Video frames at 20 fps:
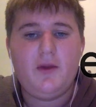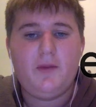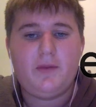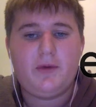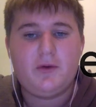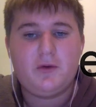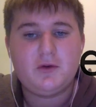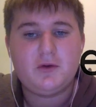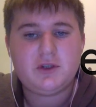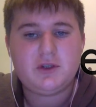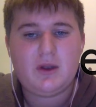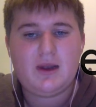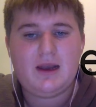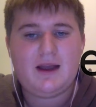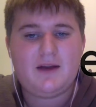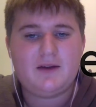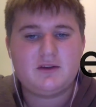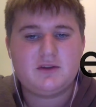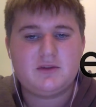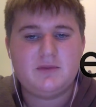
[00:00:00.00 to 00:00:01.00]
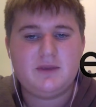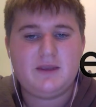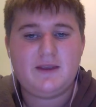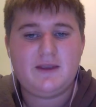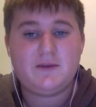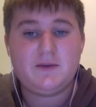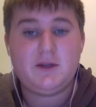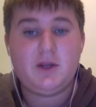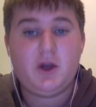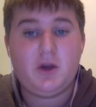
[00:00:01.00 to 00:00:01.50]
but it also
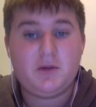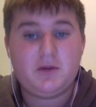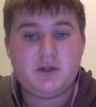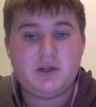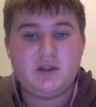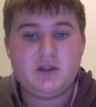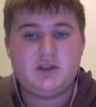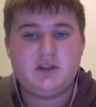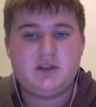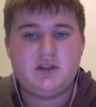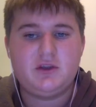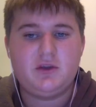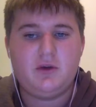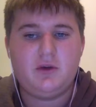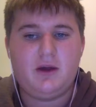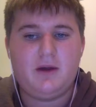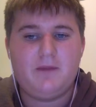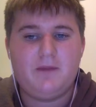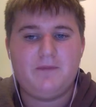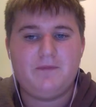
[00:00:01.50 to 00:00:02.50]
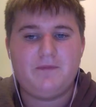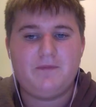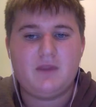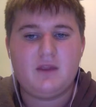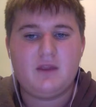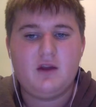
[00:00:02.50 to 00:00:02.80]
gives me the option to